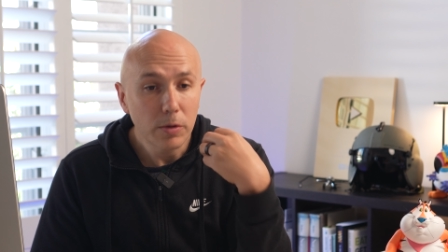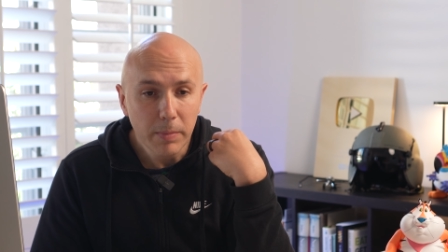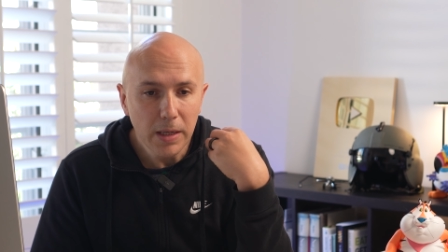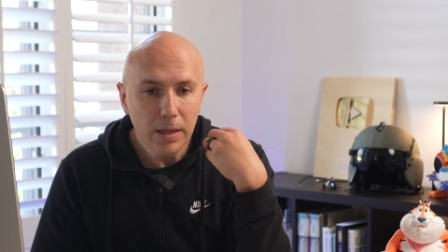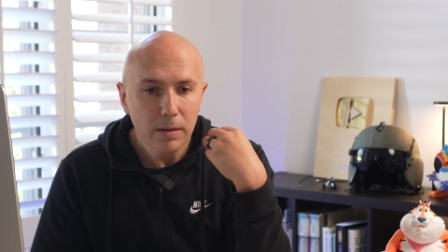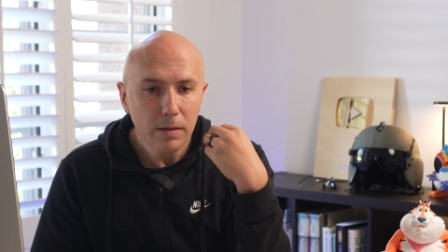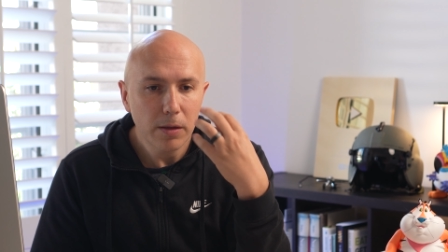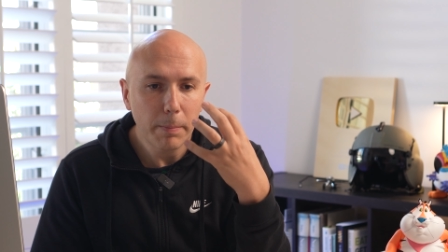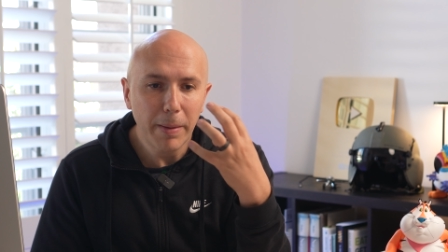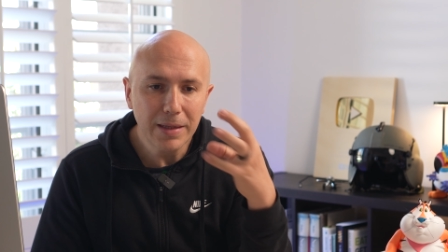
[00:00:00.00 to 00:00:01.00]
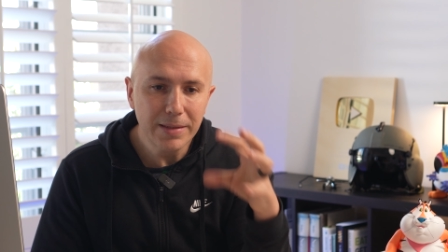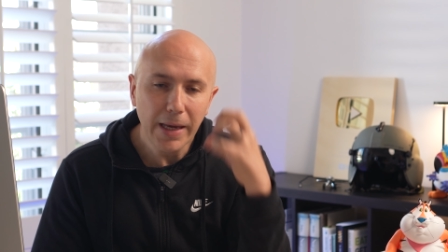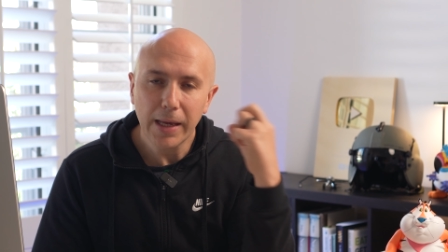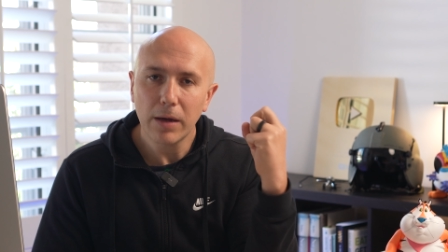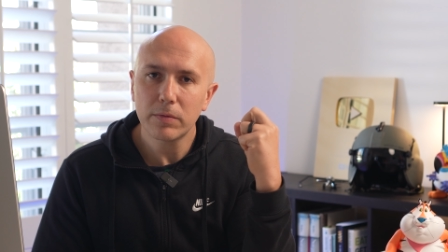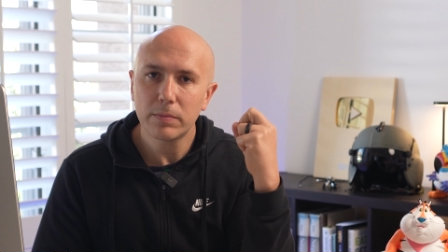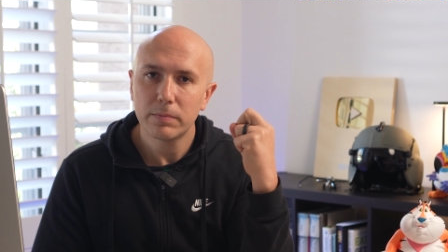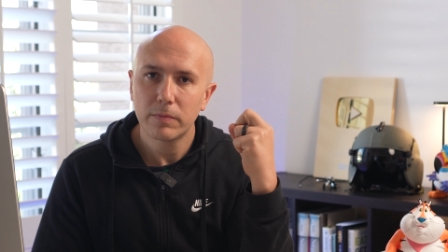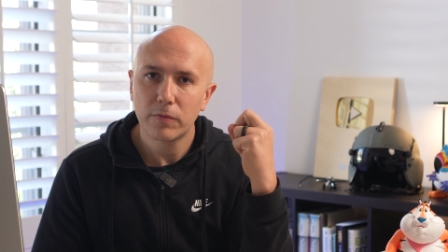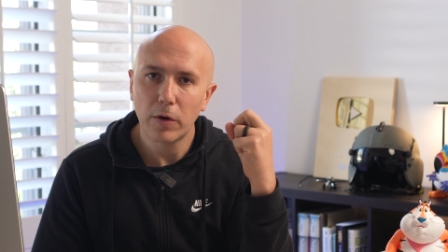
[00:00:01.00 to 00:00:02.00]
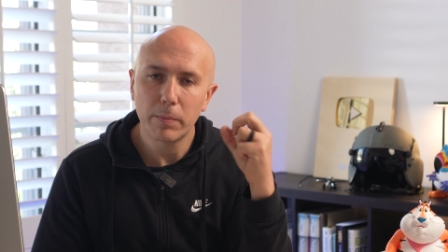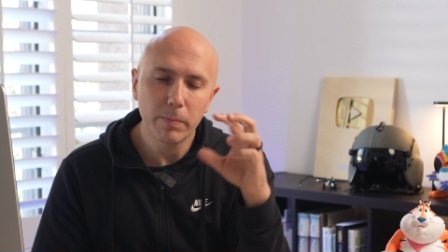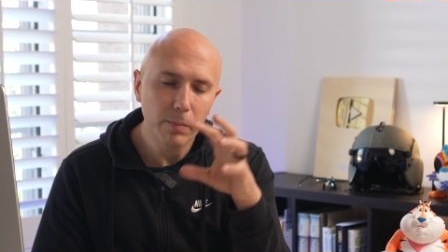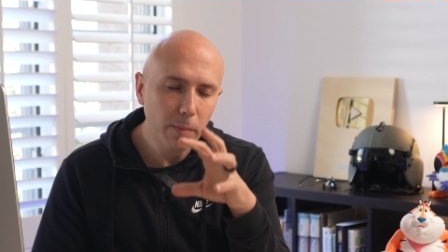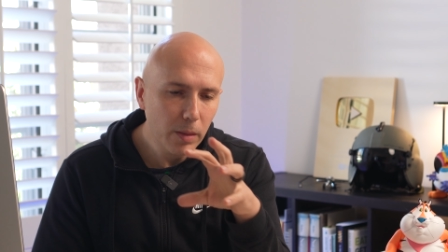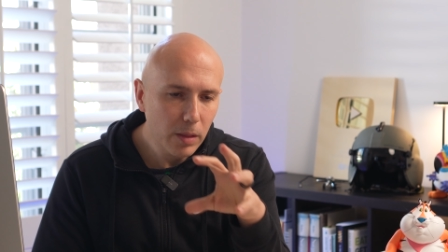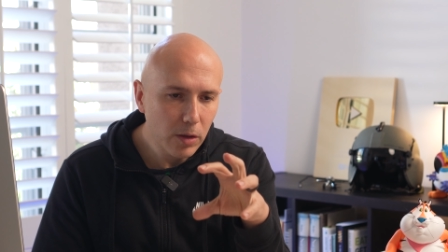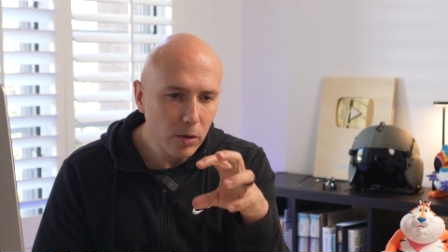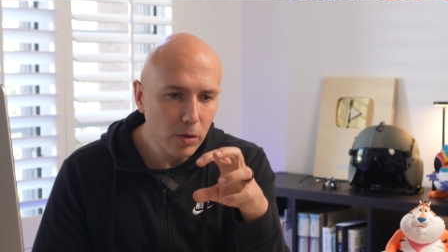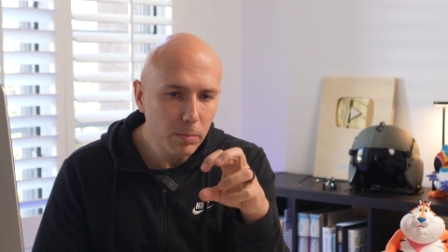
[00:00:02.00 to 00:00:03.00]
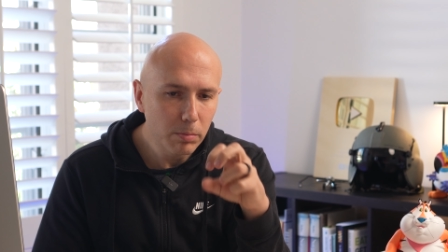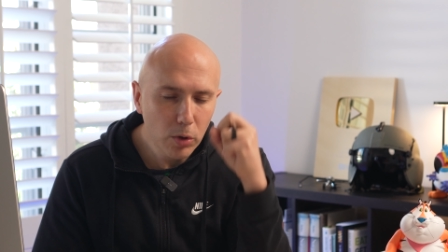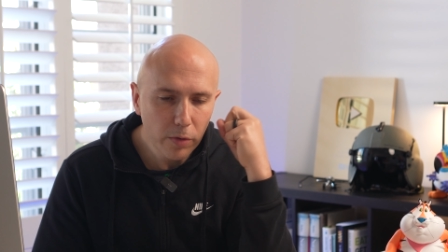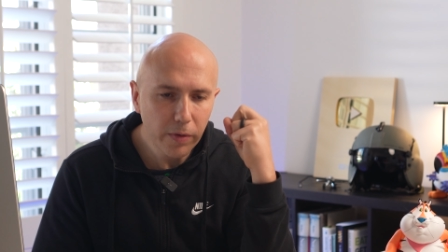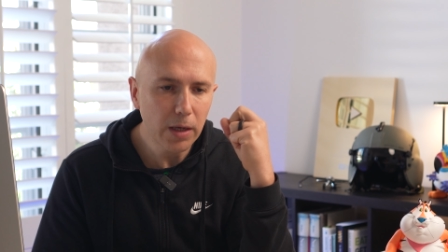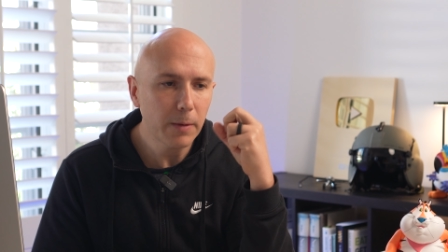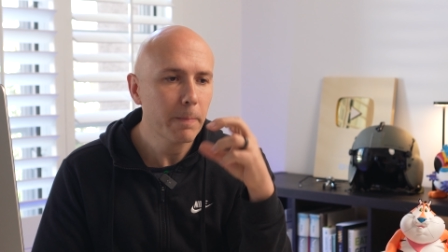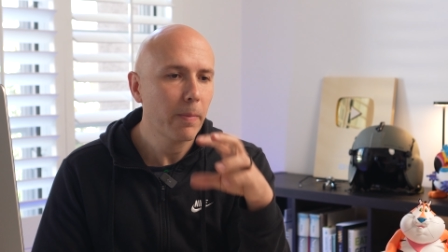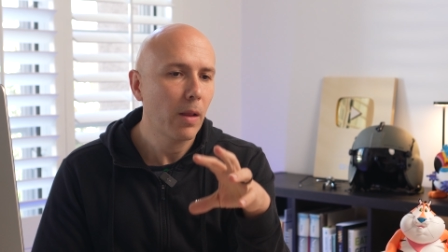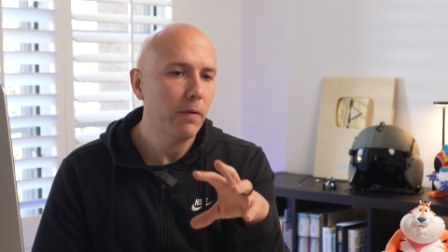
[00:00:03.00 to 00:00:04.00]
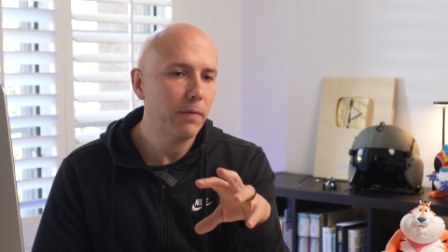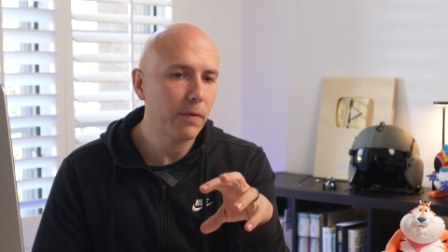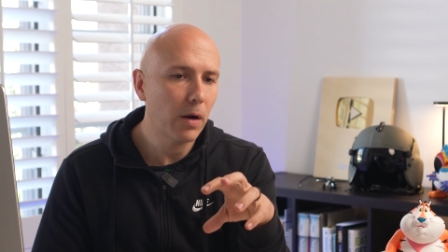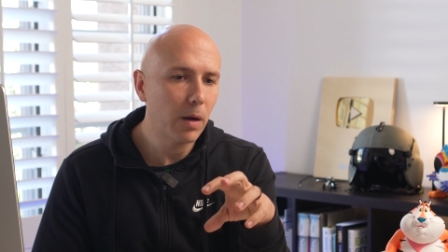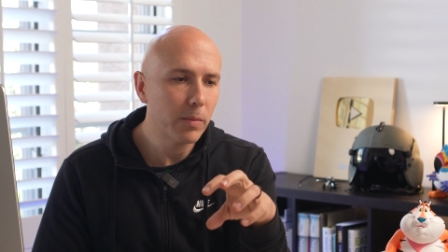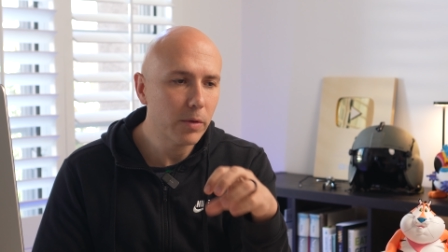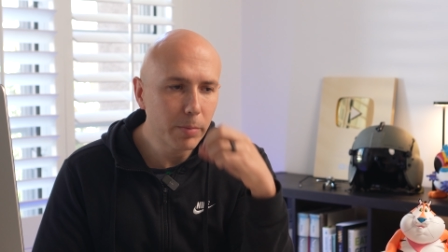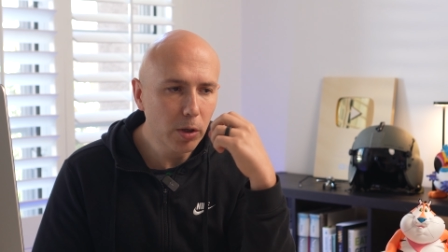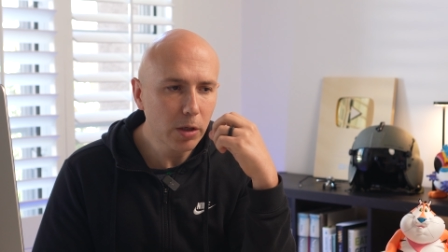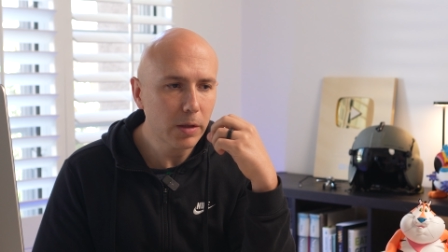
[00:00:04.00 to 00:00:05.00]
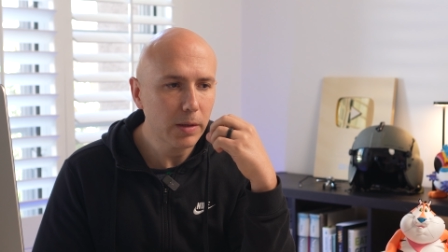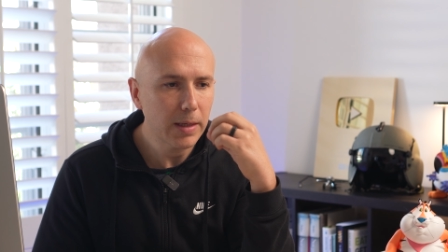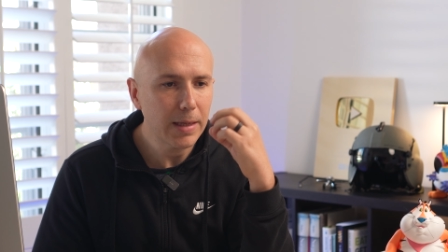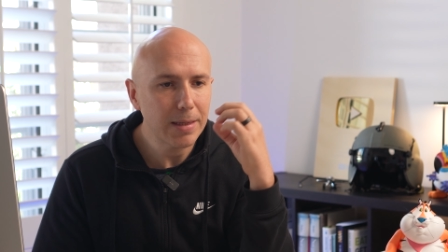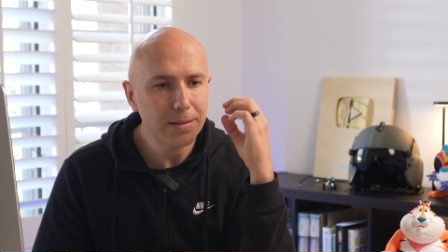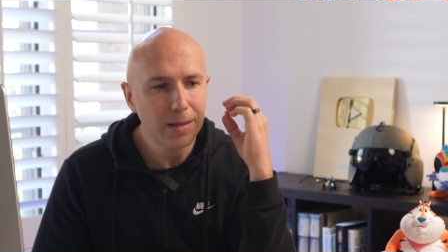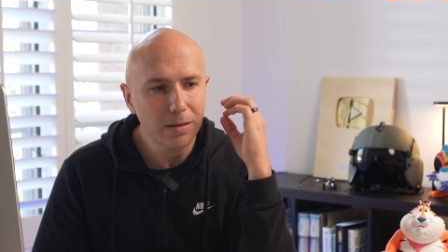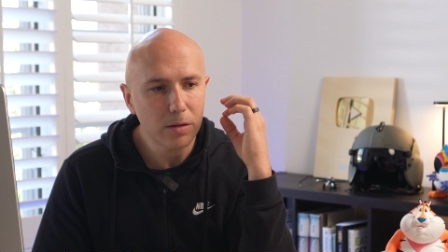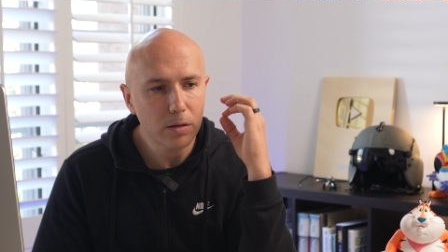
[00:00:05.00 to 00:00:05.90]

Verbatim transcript: to me, the big takeout from the movie, from the book, is that